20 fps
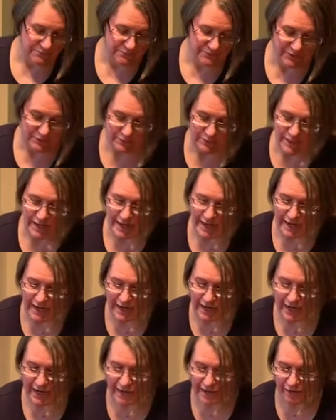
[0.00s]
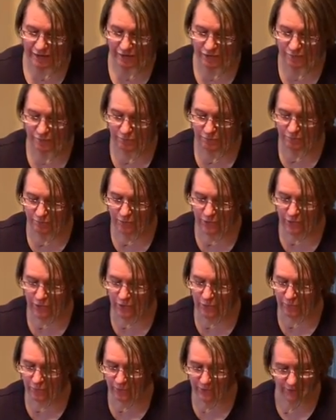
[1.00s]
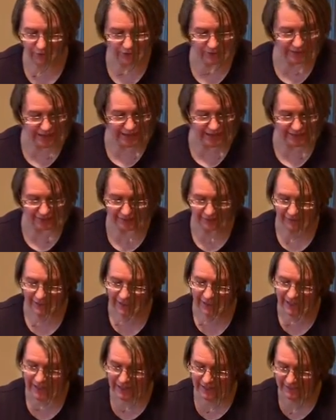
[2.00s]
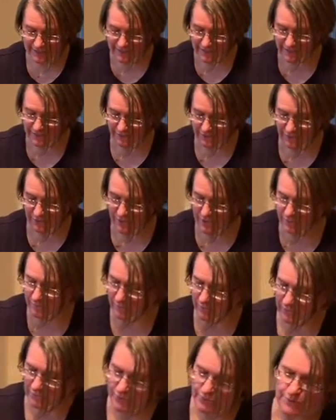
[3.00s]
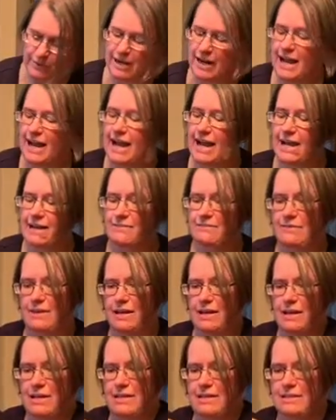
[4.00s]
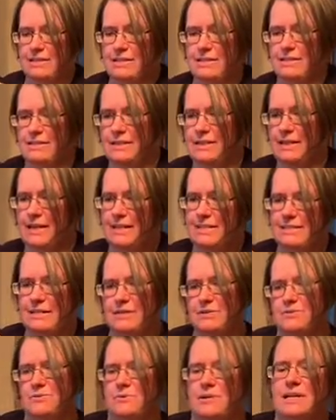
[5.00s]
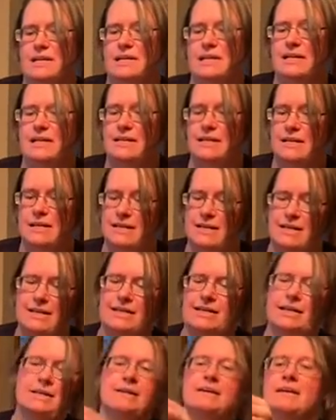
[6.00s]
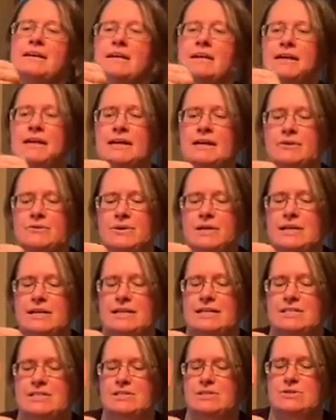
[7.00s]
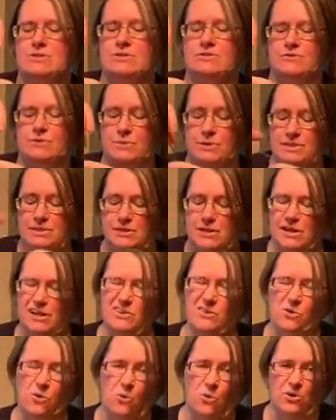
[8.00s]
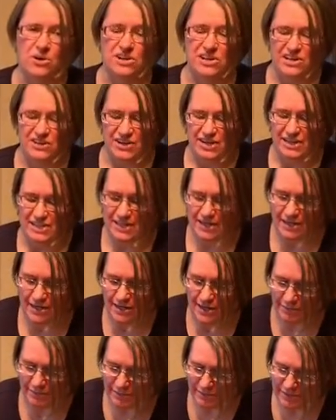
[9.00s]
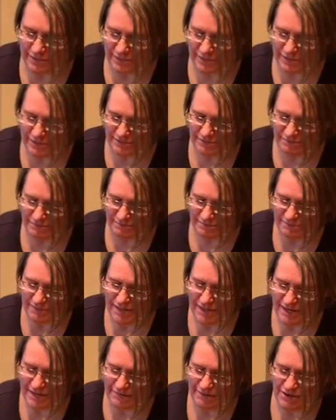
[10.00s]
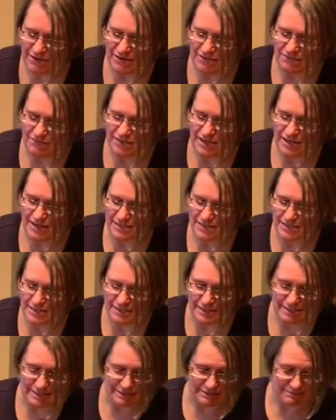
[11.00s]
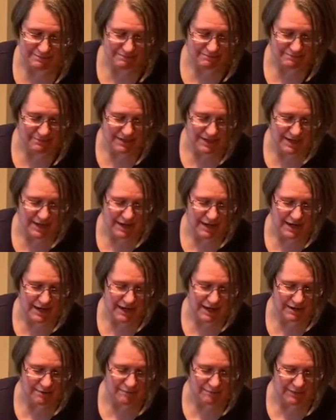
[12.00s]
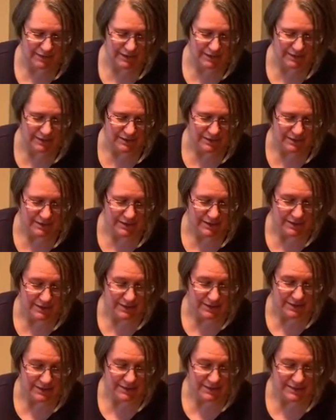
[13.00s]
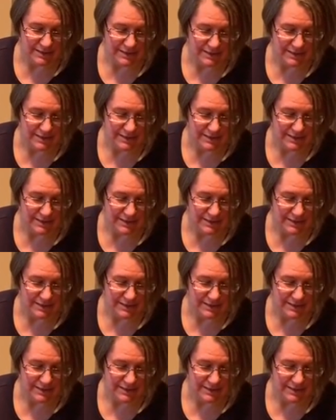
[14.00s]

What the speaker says: We have purple at Lent. Of course, blue at Advent. And like I said, green. Green gets used for what's called ordinary time. It's not a very fancy name, but it's